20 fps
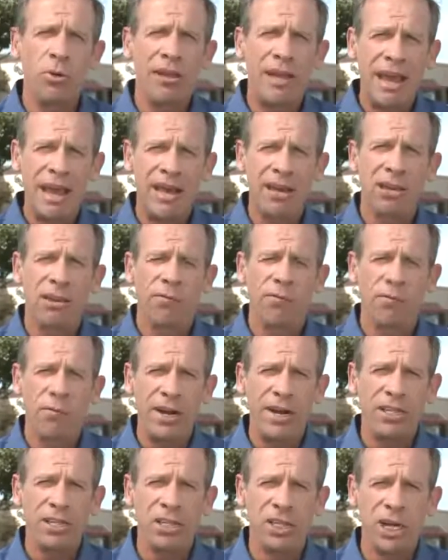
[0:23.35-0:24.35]
Kenneth
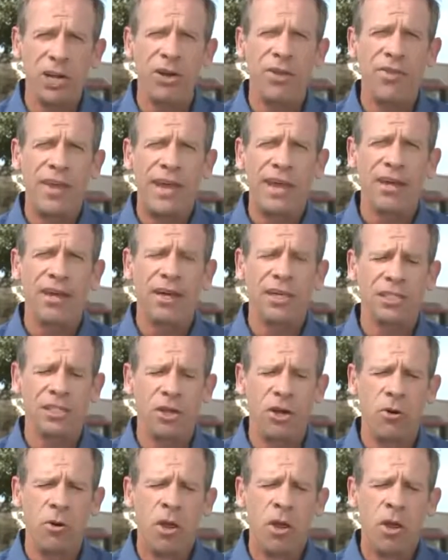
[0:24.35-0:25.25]
French here at that Costco